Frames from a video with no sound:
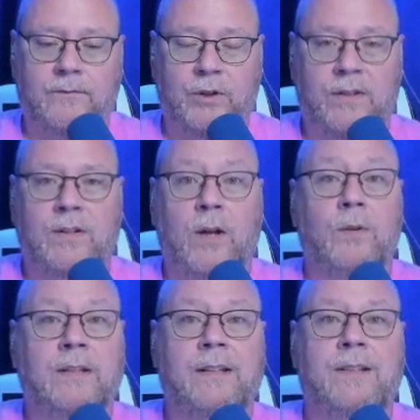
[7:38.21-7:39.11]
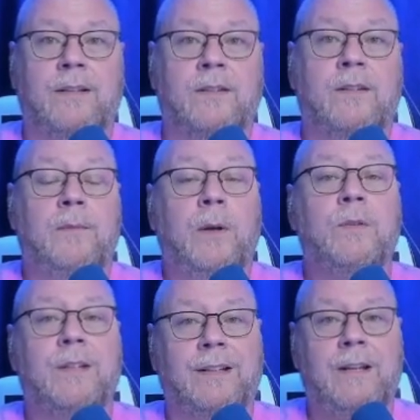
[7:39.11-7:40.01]
just know that this is the
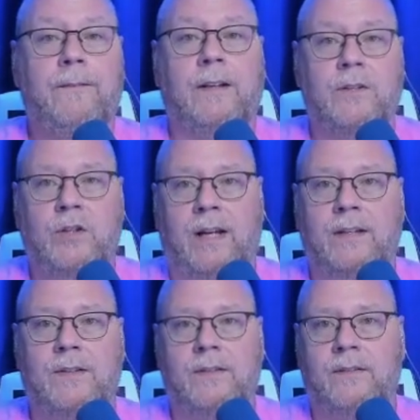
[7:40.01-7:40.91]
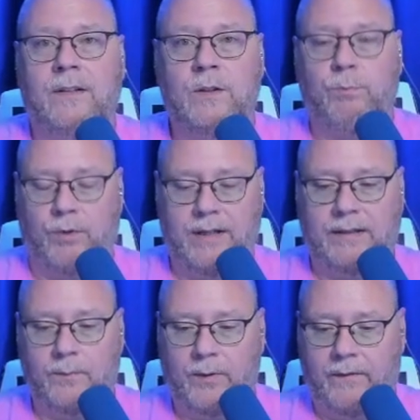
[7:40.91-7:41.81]
most significant chance this spring
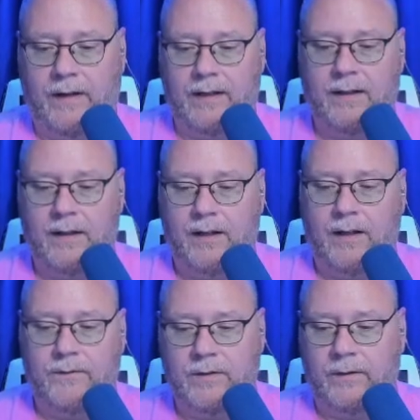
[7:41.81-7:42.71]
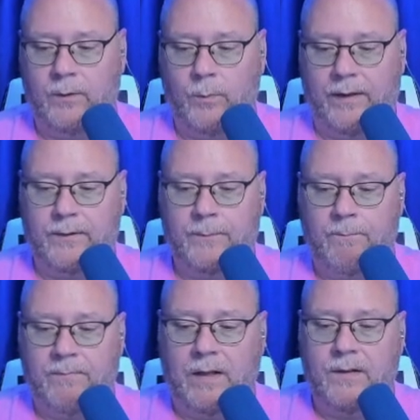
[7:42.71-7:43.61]
that we've had of severe weather
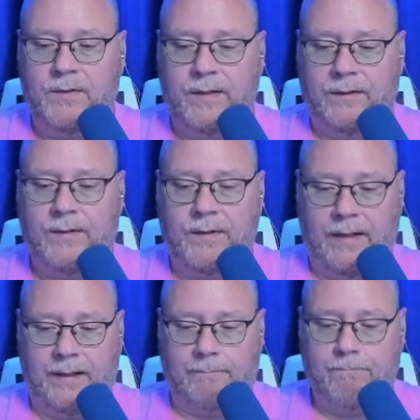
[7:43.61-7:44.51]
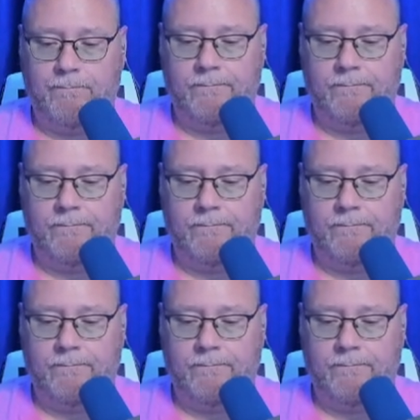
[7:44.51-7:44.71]
since then.